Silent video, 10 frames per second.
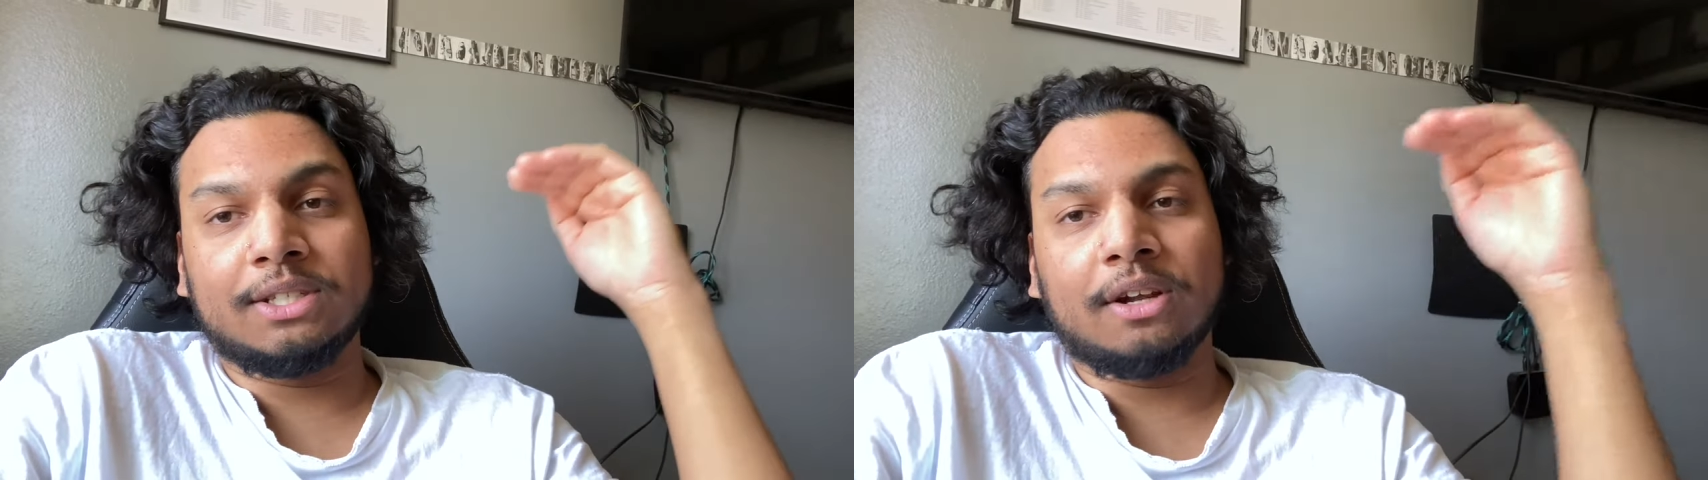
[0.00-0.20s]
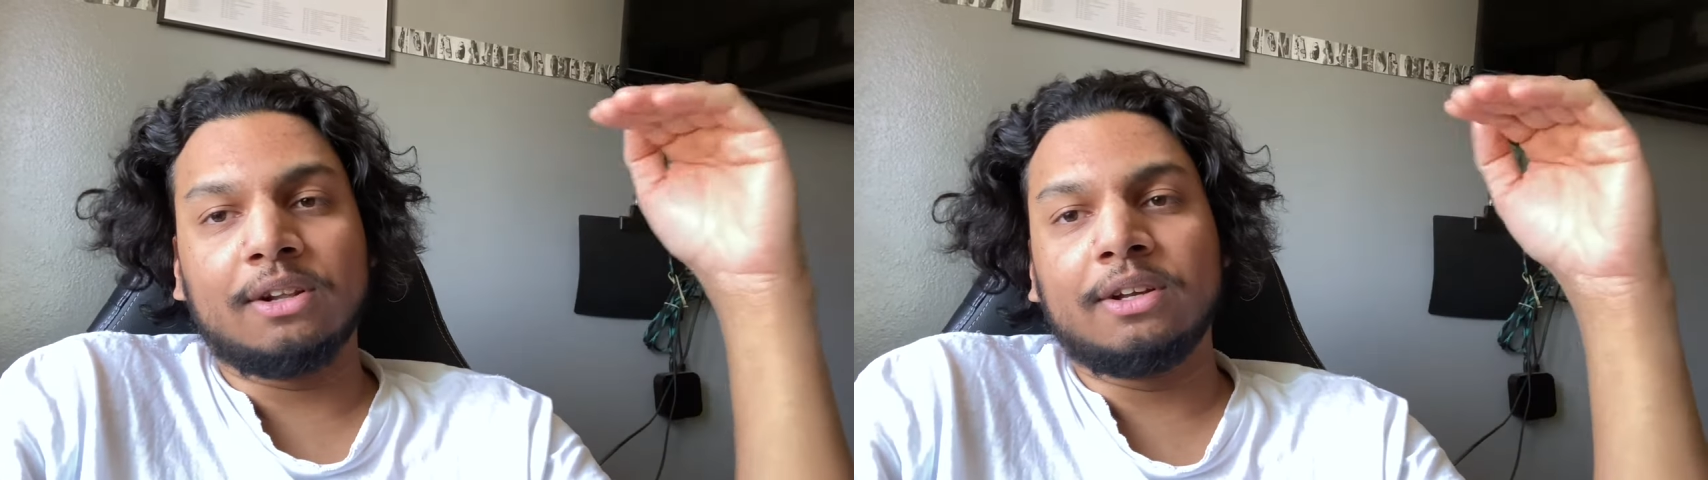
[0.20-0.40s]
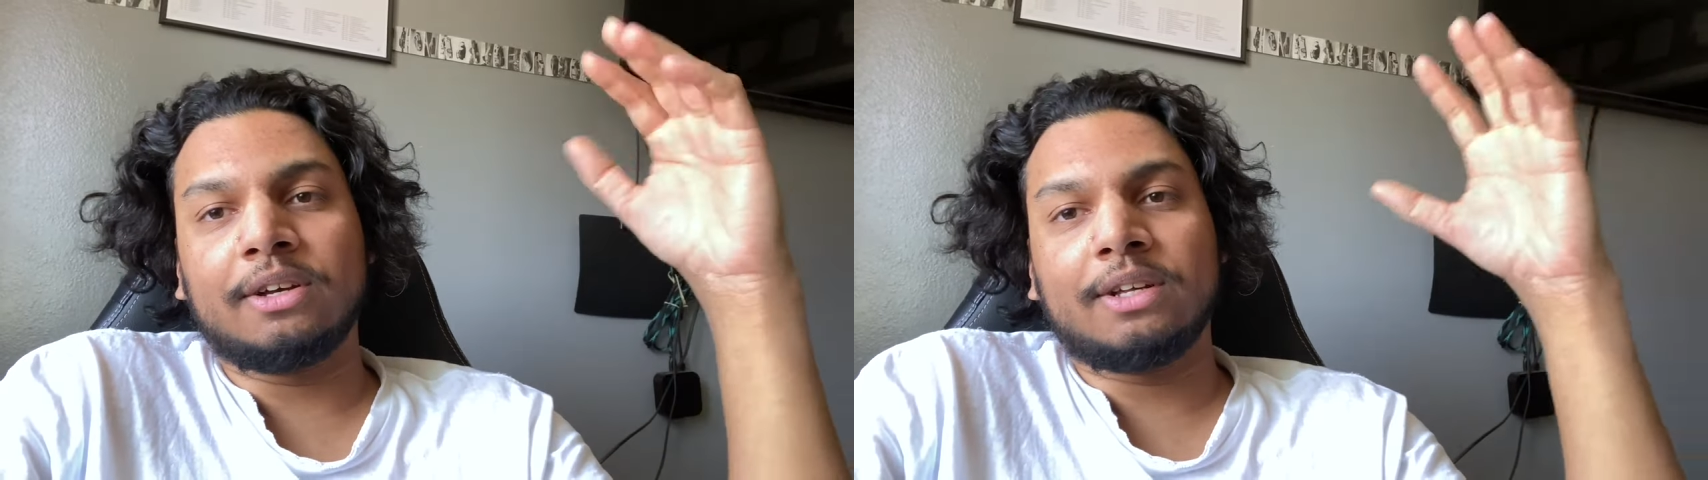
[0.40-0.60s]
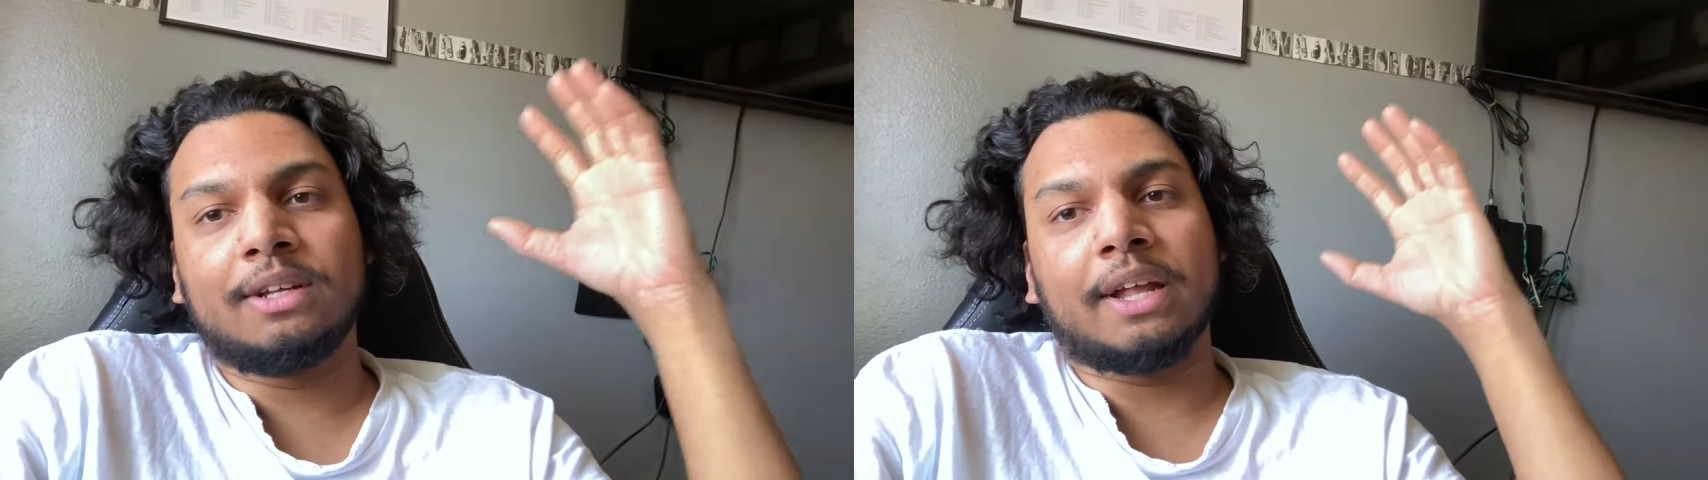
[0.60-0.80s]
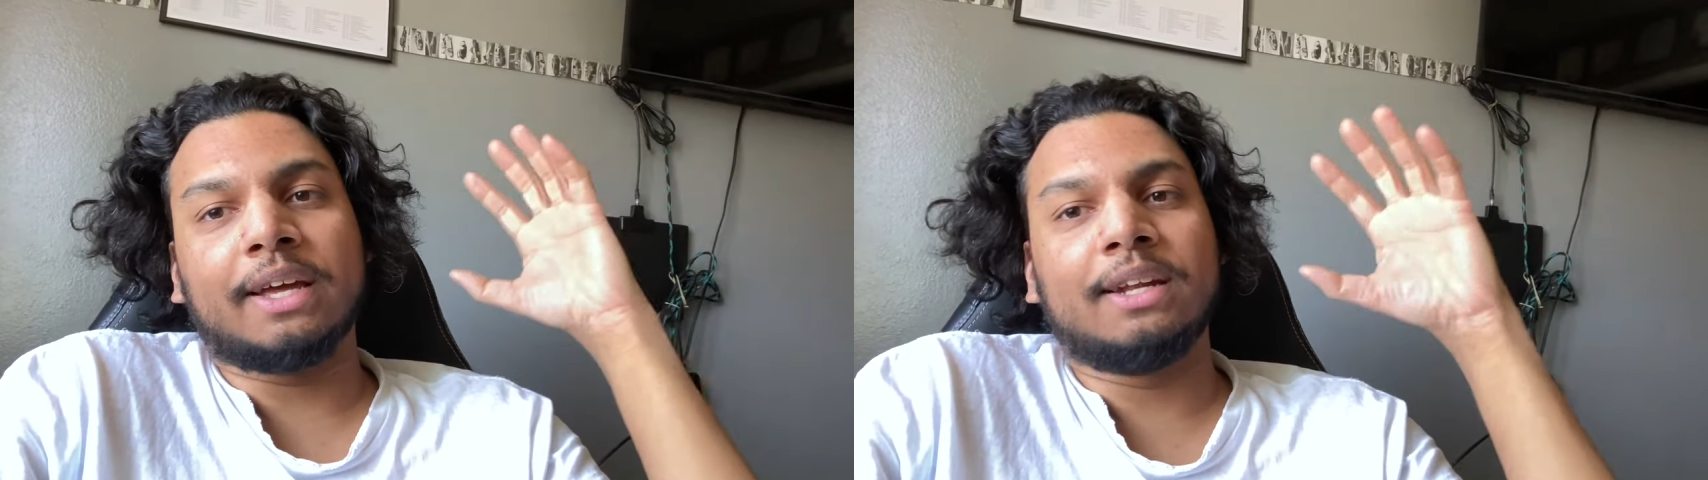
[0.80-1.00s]
subtle look
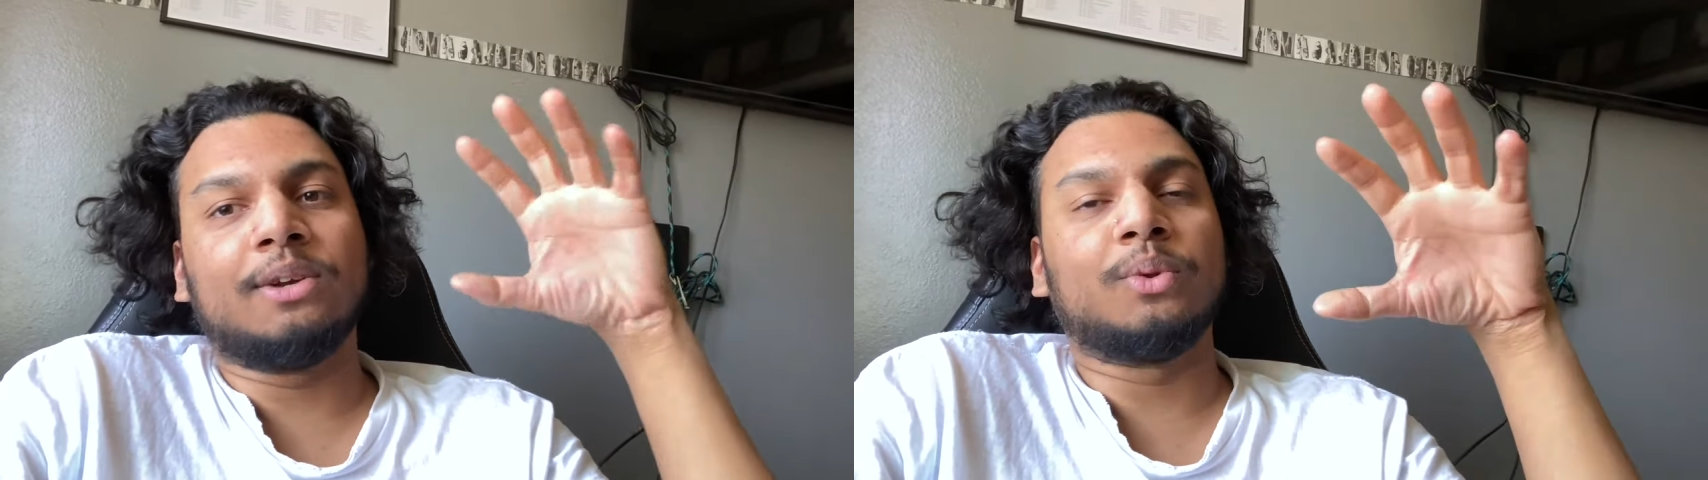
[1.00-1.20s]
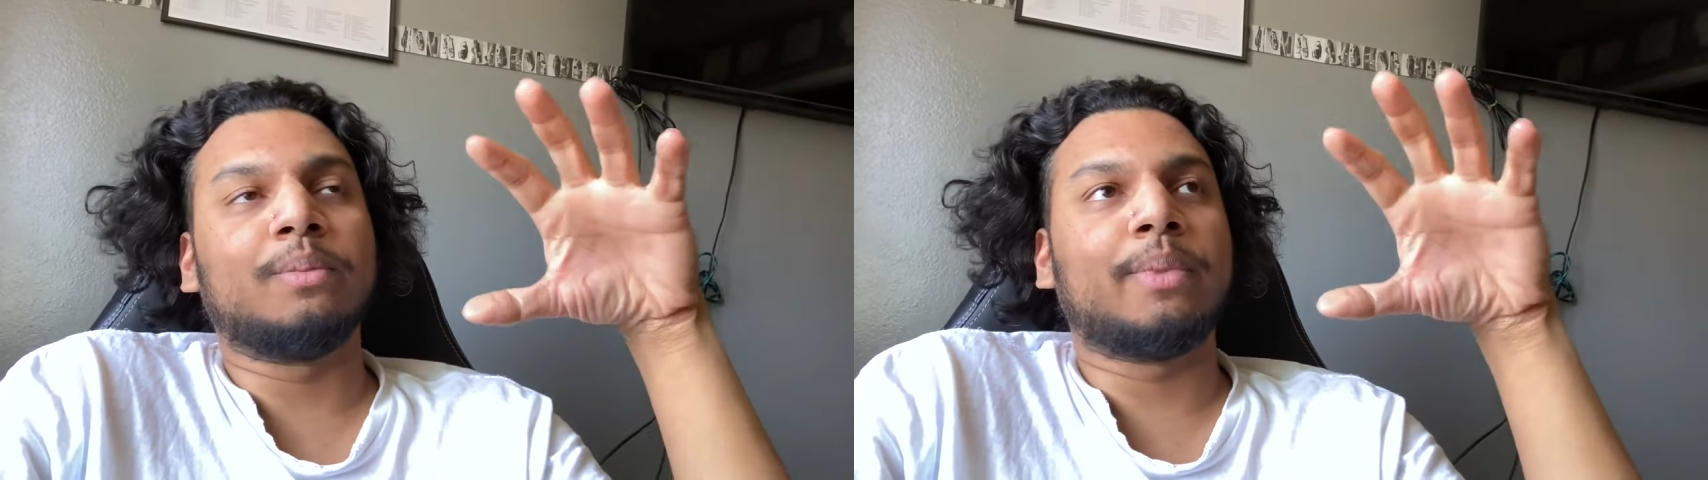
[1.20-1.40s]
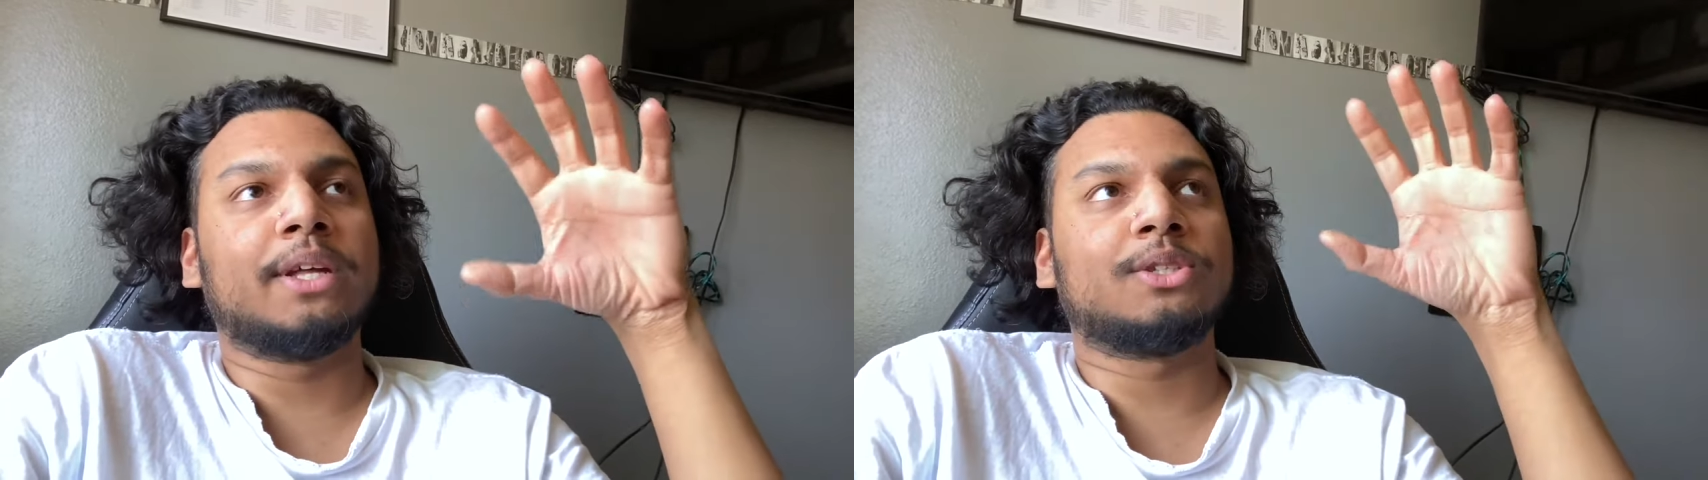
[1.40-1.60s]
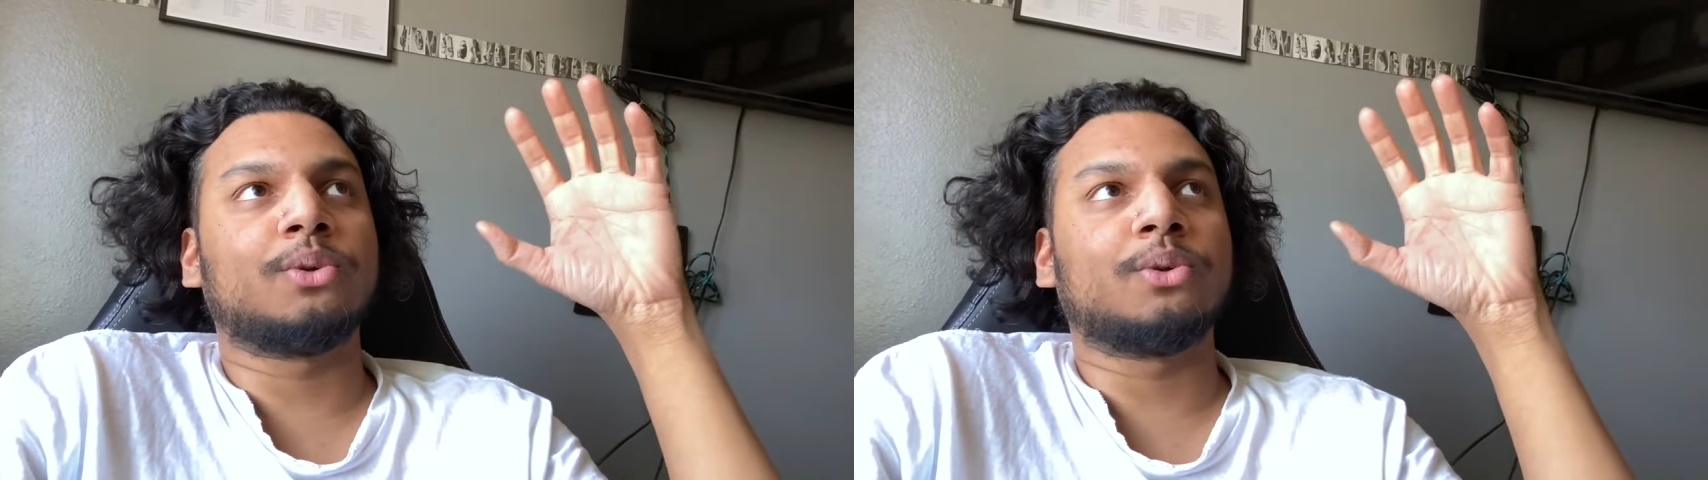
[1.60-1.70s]
like I did with the Benz.